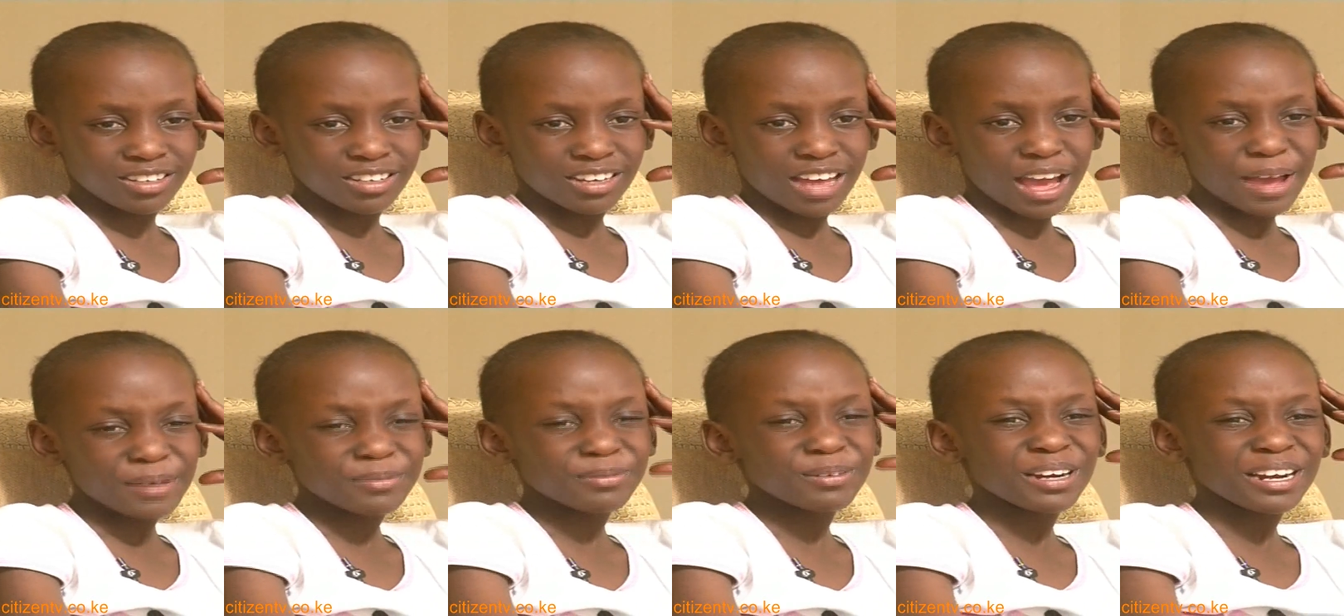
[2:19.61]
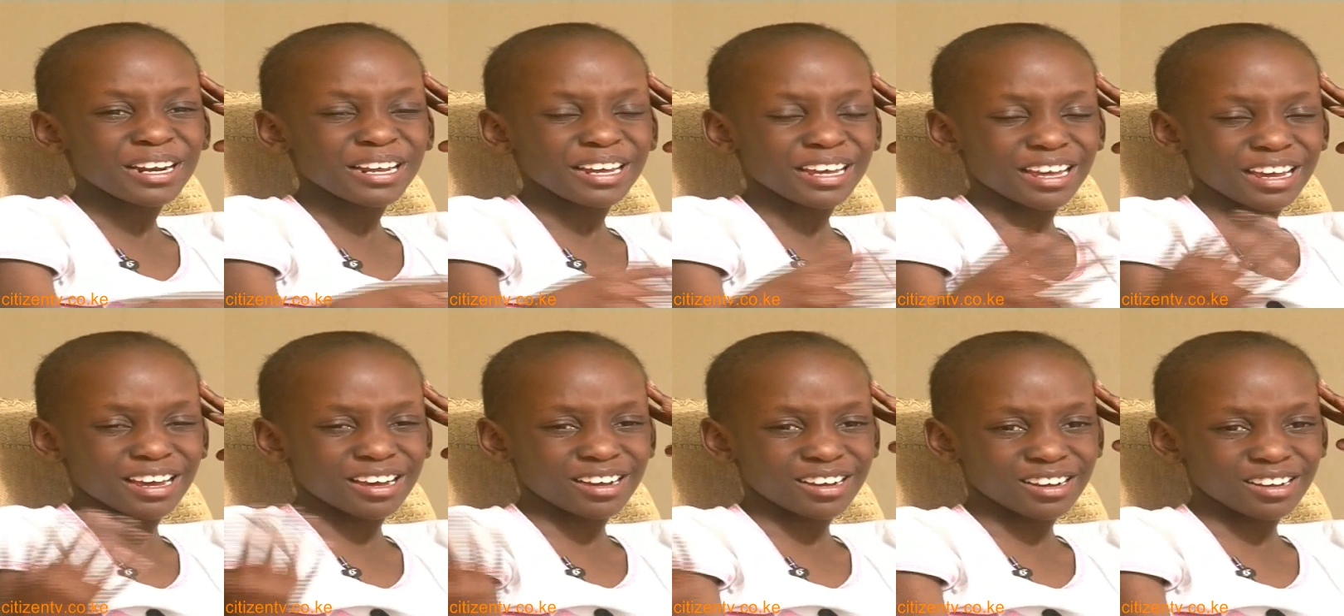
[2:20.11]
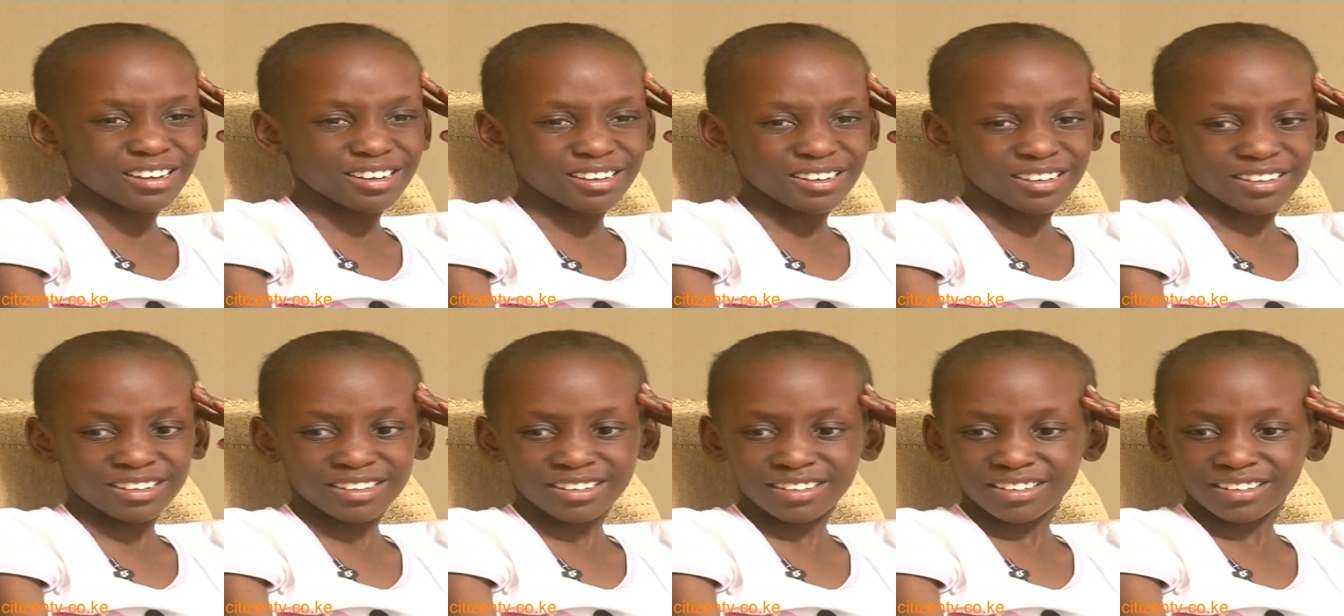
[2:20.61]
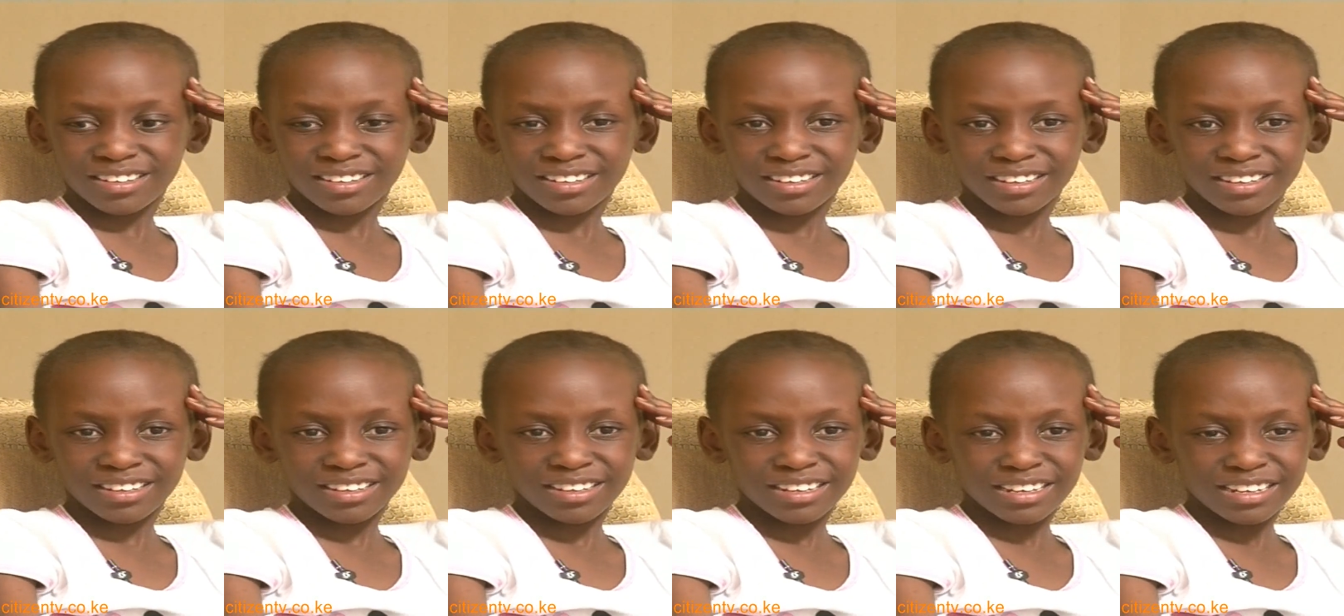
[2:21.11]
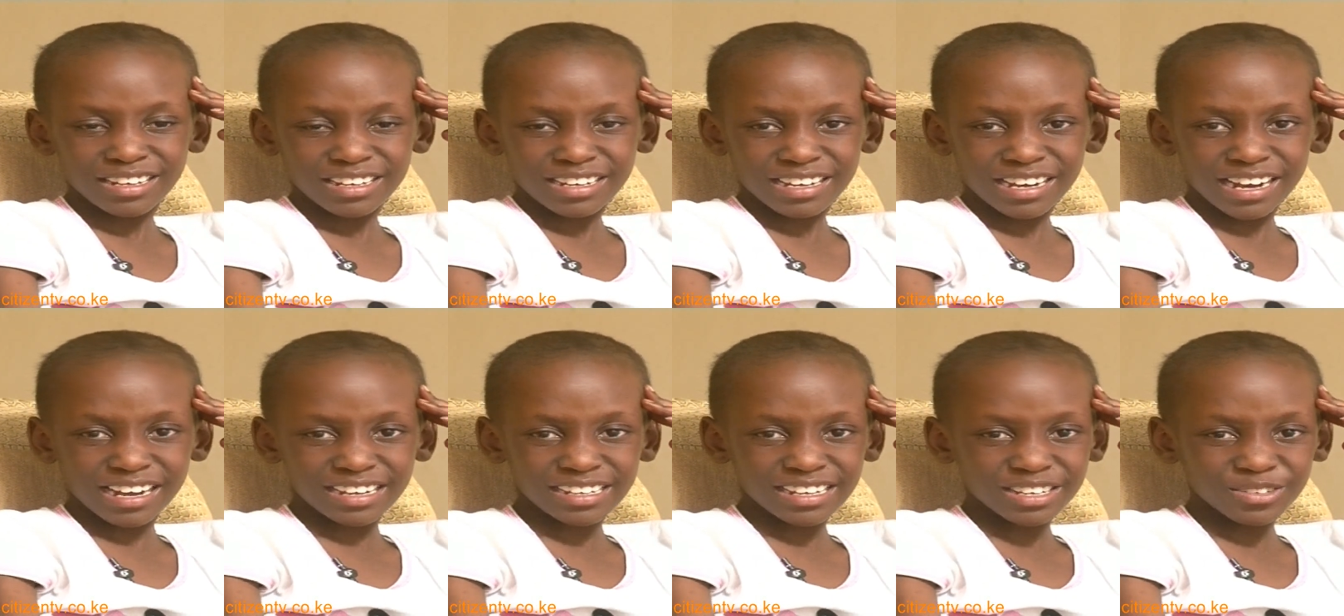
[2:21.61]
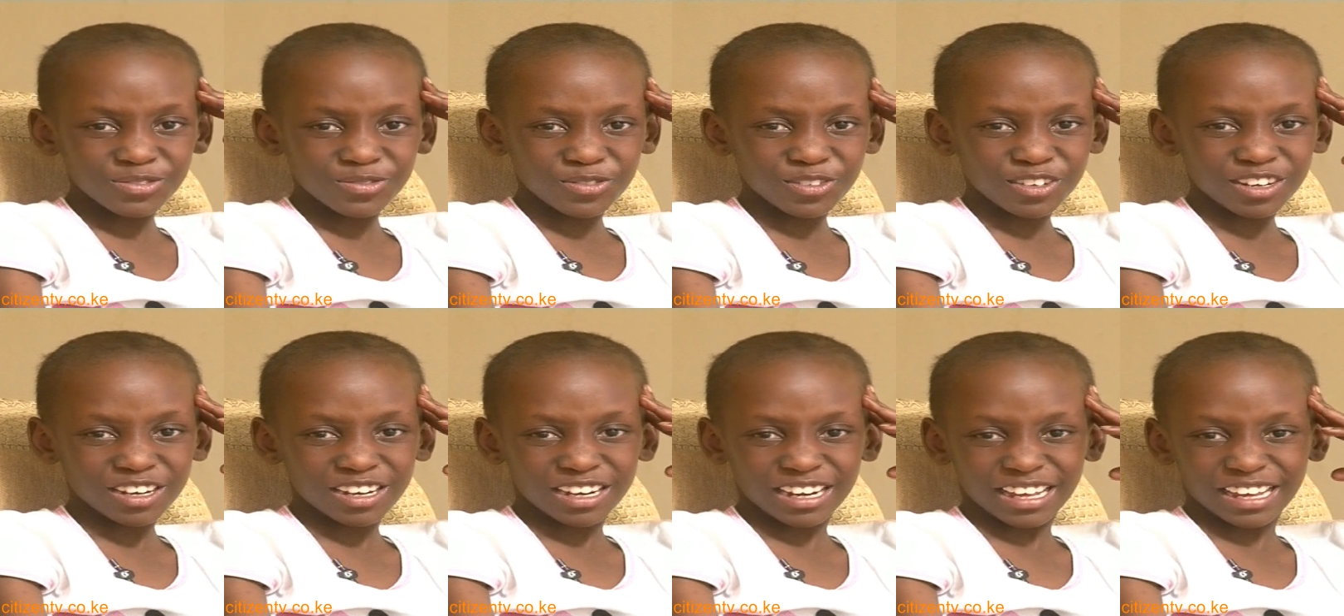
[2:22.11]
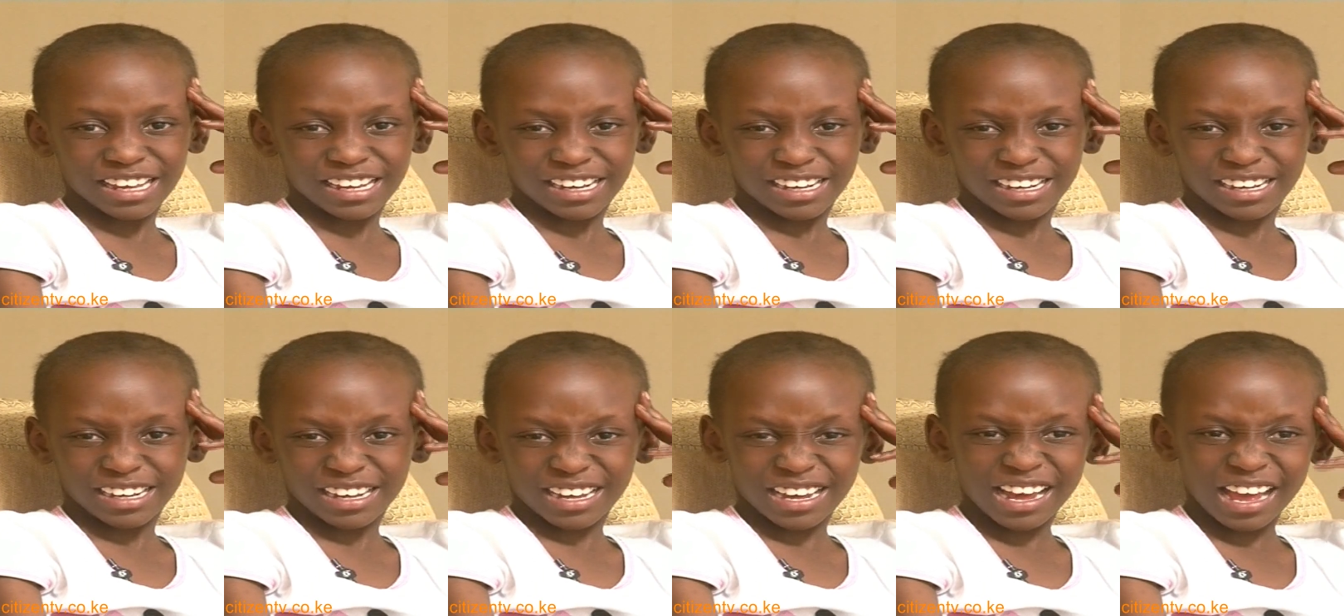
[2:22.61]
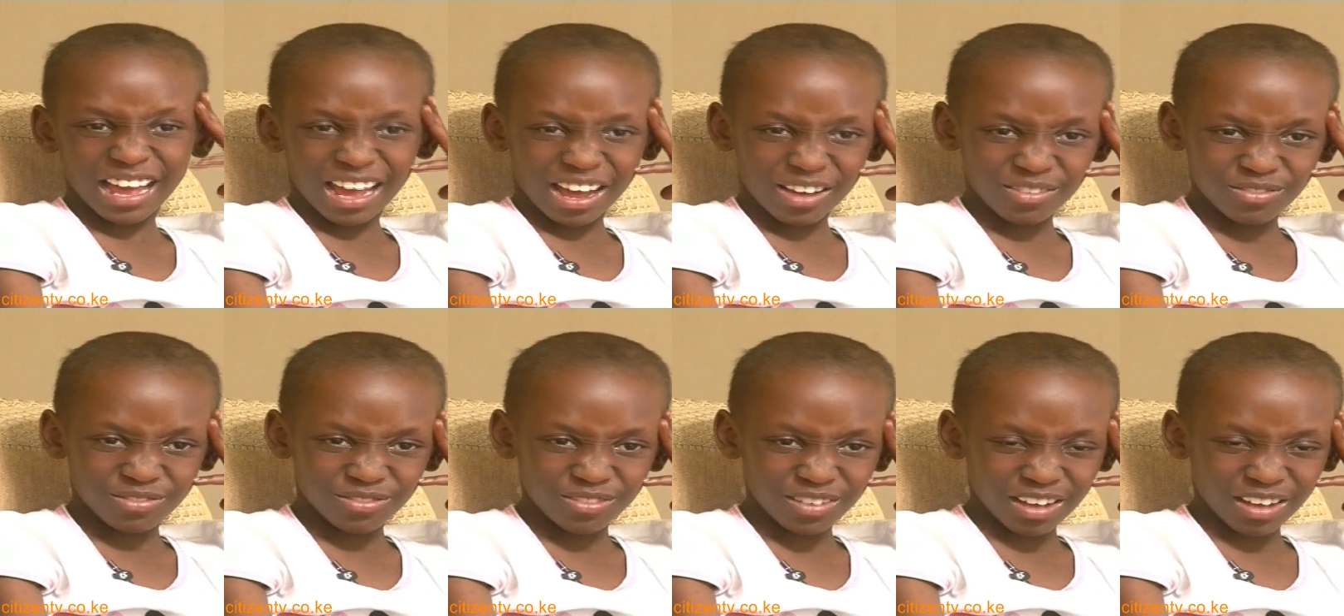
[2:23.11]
I feel like, I just feel like I have,